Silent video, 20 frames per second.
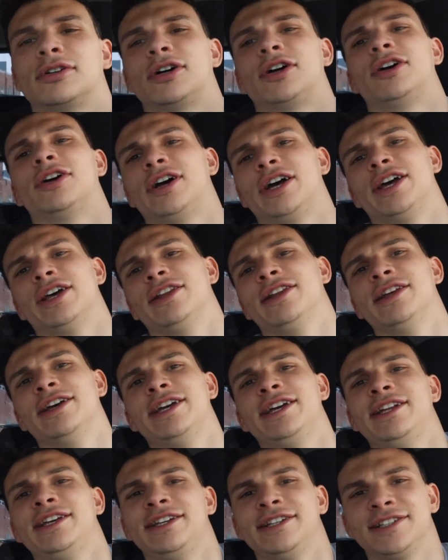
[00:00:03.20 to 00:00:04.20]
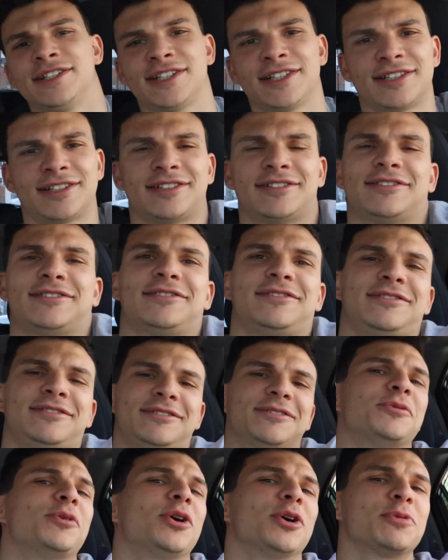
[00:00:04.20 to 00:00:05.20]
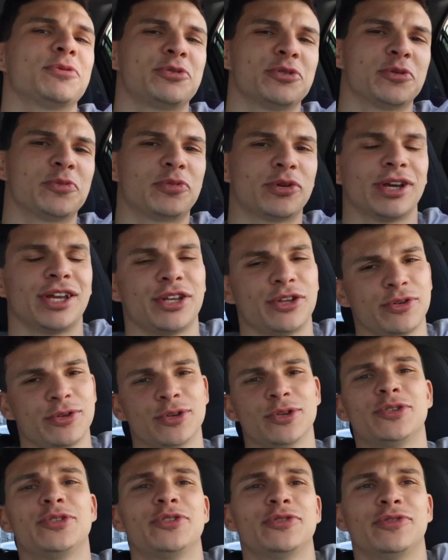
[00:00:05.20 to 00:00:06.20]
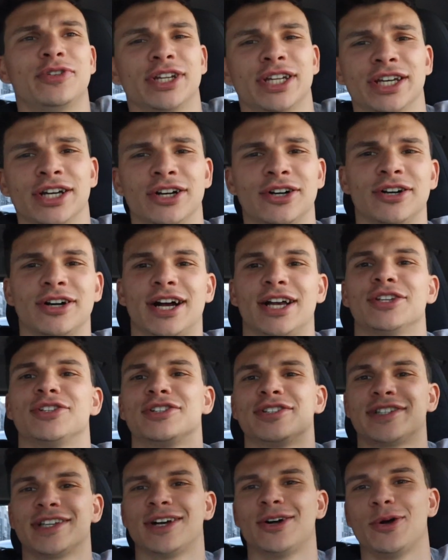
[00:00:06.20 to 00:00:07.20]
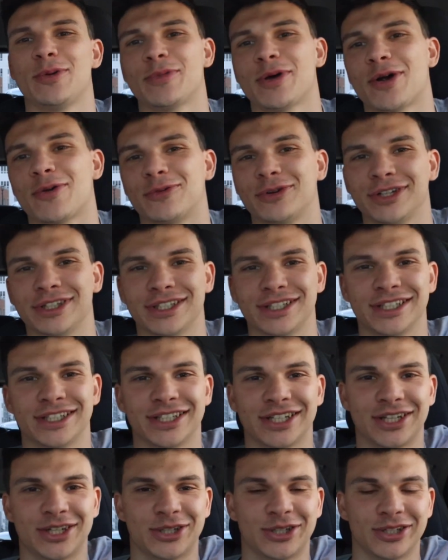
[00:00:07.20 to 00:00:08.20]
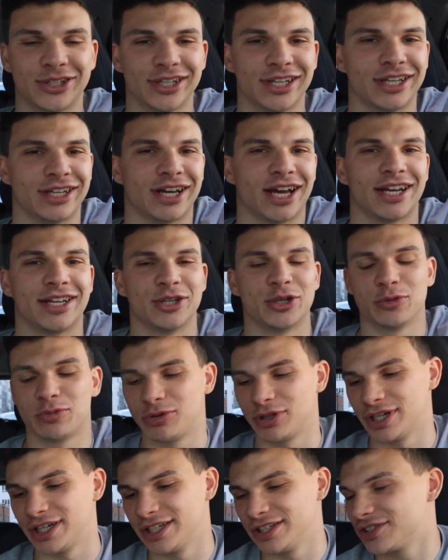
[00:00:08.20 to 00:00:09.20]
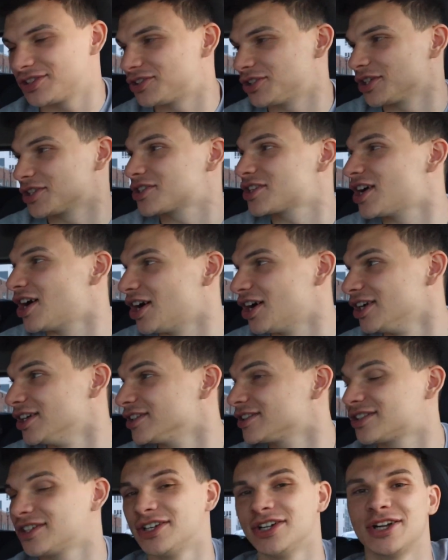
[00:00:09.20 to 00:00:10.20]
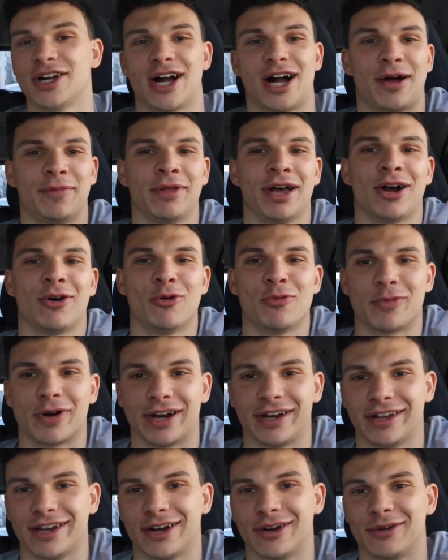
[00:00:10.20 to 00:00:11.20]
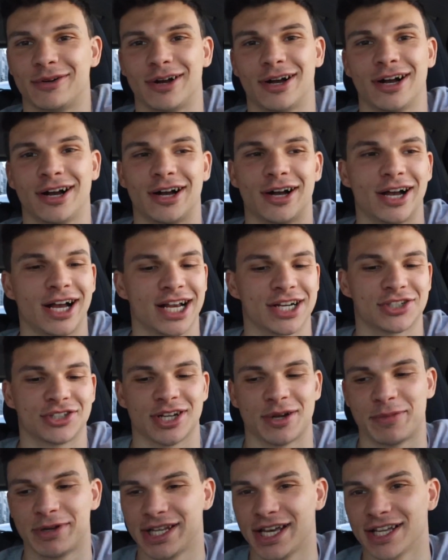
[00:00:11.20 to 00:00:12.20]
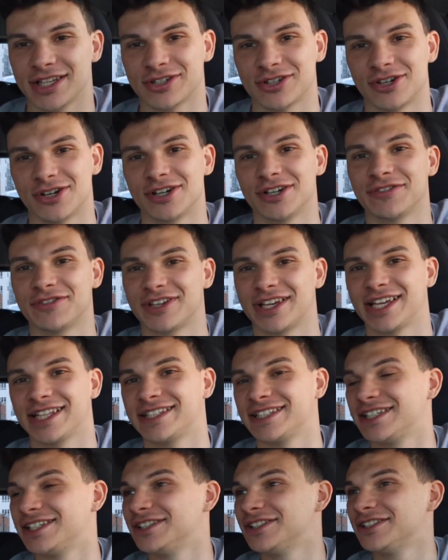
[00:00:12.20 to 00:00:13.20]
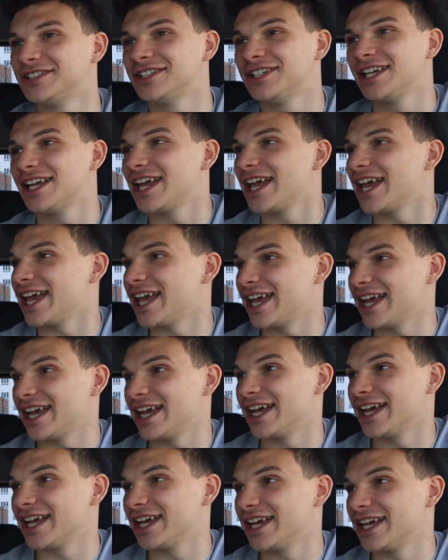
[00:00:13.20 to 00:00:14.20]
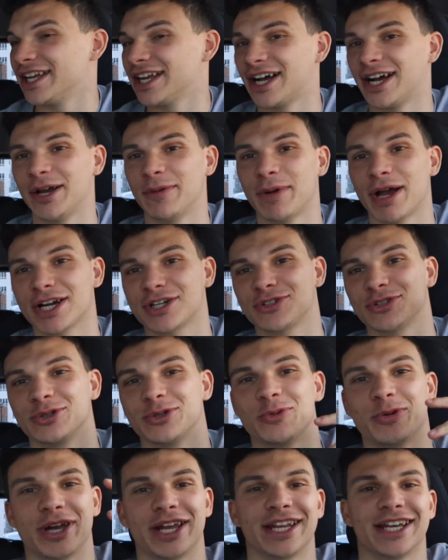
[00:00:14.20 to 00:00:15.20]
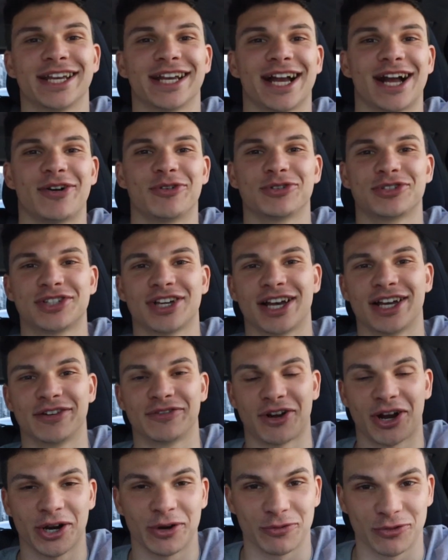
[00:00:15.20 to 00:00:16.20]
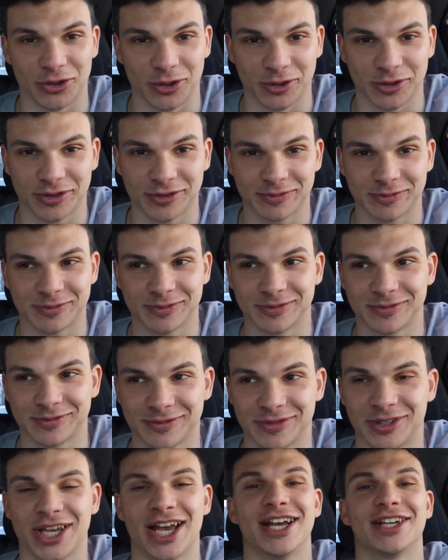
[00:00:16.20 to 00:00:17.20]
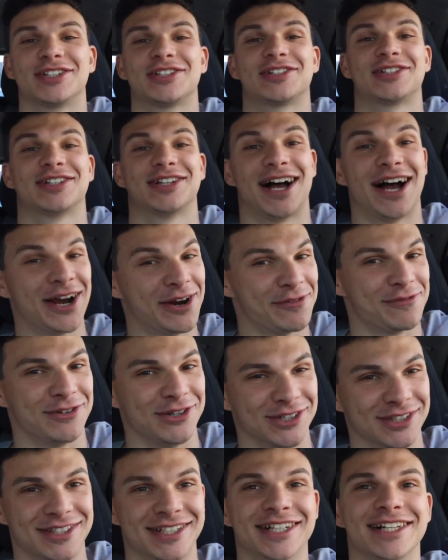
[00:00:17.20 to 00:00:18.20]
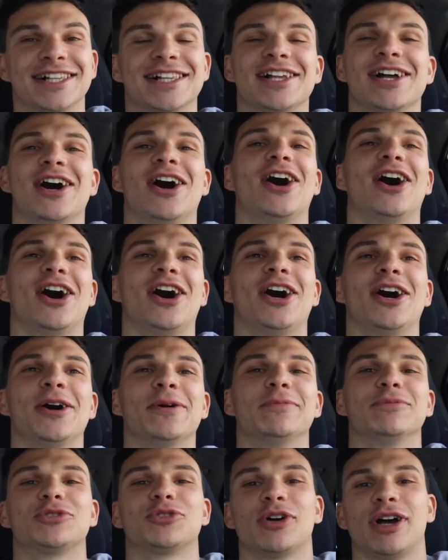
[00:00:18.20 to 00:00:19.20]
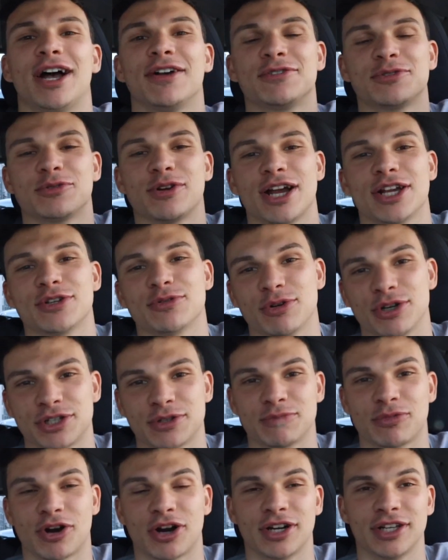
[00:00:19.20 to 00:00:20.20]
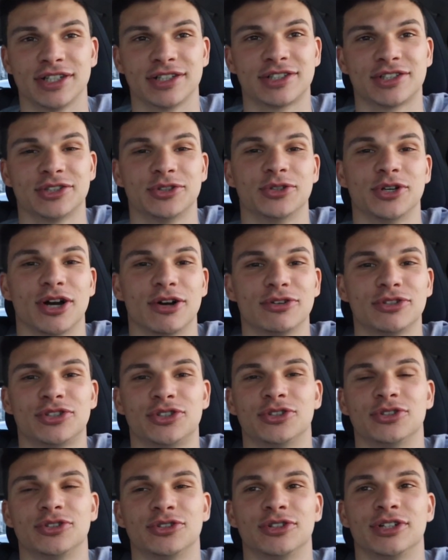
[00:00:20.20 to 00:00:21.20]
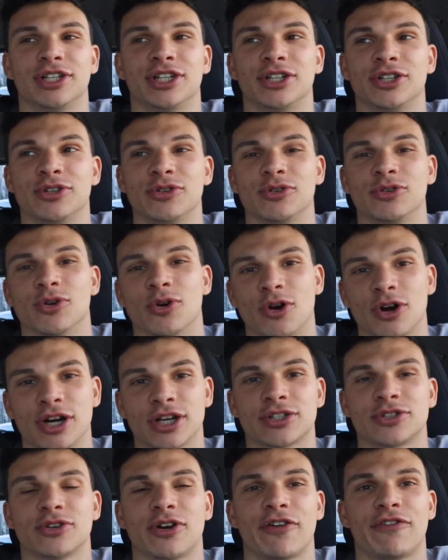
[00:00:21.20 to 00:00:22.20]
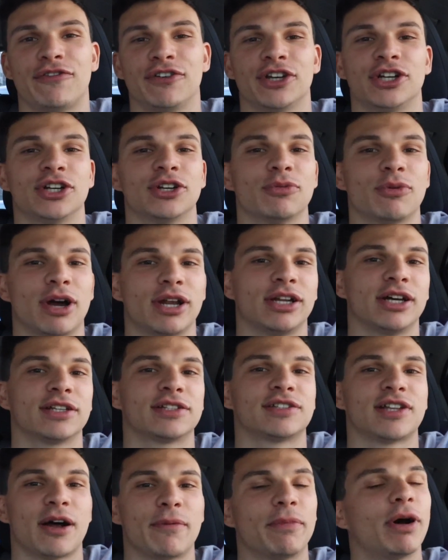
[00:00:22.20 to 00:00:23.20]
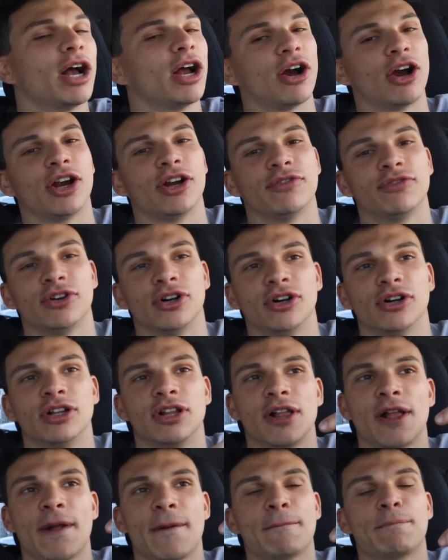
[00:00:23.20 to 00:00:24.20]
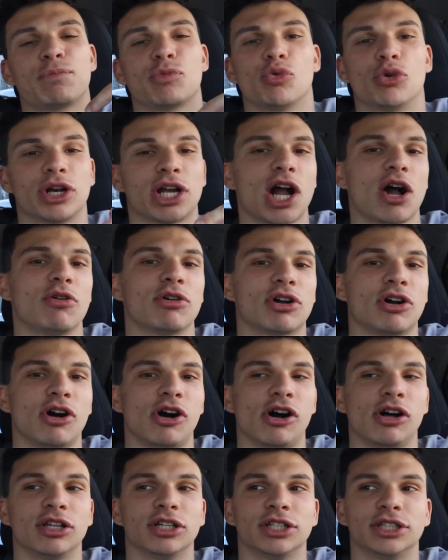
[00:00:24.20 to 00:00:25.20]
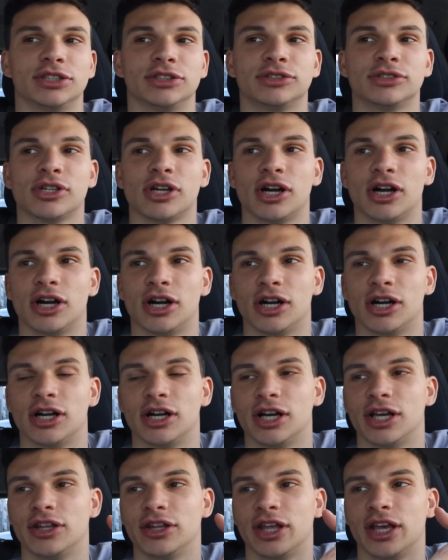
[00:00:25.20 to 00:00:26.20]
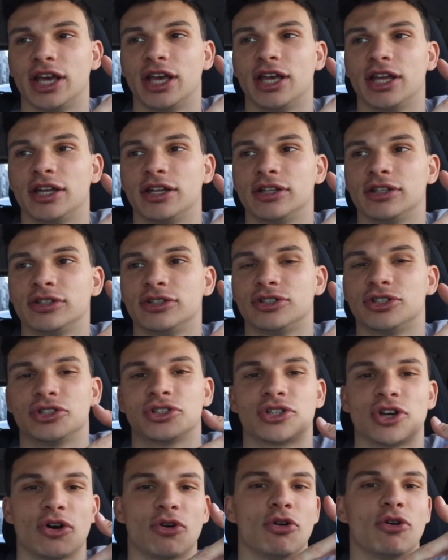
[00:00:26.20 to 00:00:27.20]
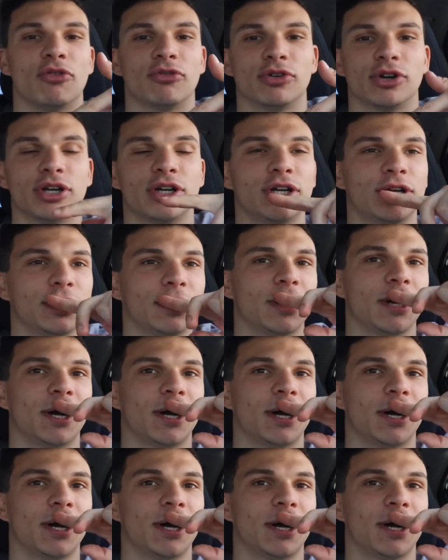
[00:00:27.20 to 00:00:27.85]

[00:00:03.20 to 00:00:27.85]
All right, ladies, welcome to a brand new YouTube video. As you can tell, I'm not really in an ideal place just because I'm not home right now. I actually got my dad's car, if you can't tell, and I'm actually waiting outside of Iron Vault. Yes, Iron Vault. So I have some graduation parties to go to in New York, so I figured why not stop by Iron Vault, work out with Colin, and then just go over.